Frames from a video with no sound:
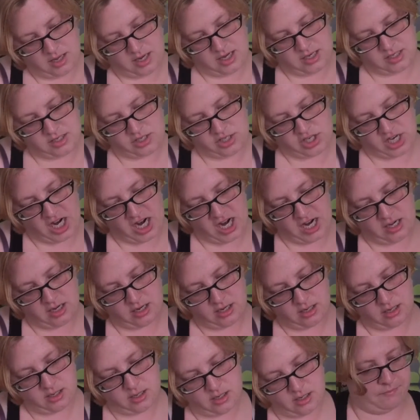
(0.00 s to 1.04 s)
The shade.
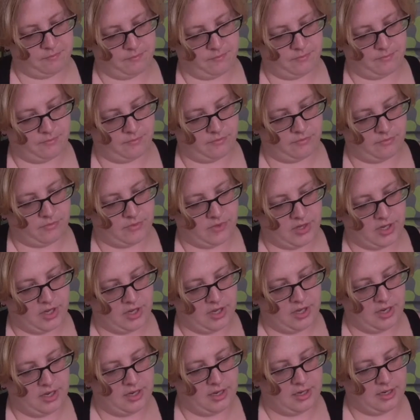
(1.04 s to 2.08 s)

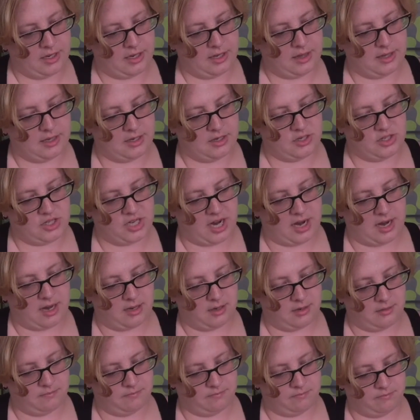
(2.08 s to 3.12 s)
In this
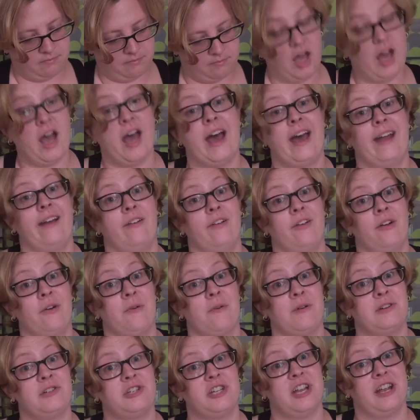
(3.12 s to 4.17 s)
shade. I don't know
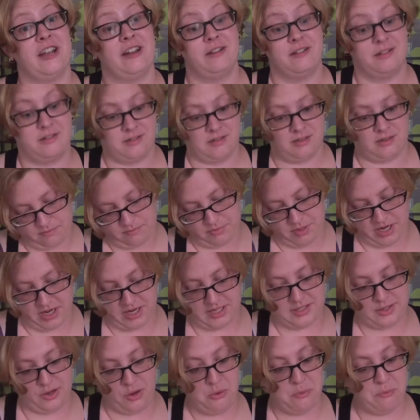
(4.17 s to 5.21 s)
what shade. But
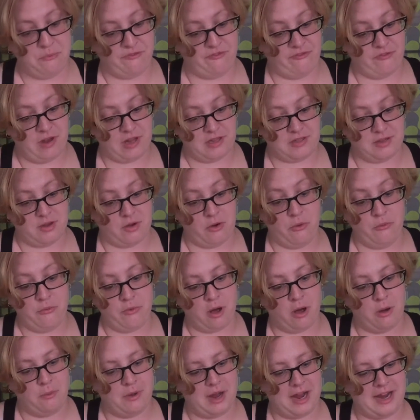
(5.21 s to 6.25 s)

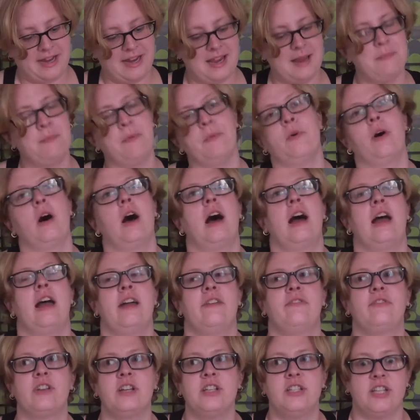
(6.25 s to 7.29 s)
I keep,
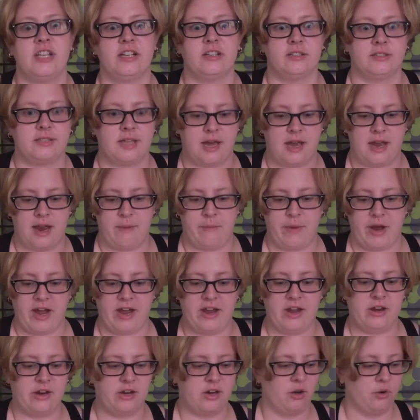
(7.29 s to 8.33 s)
every single time
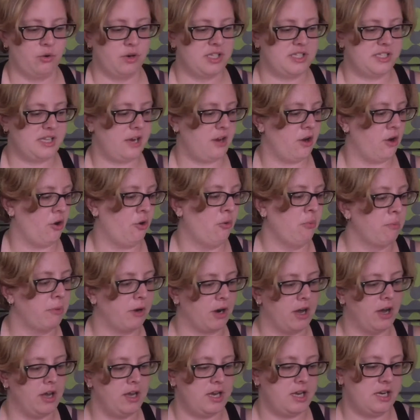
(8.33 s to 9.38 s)
I go to say
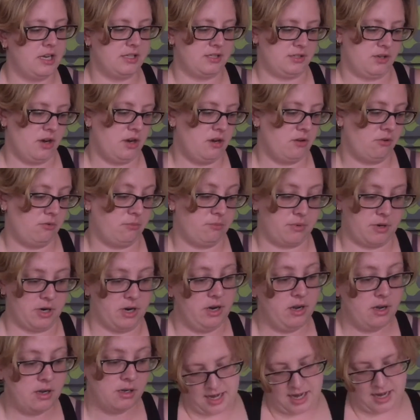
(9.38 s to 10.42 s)
Oprah, it is not Oprah.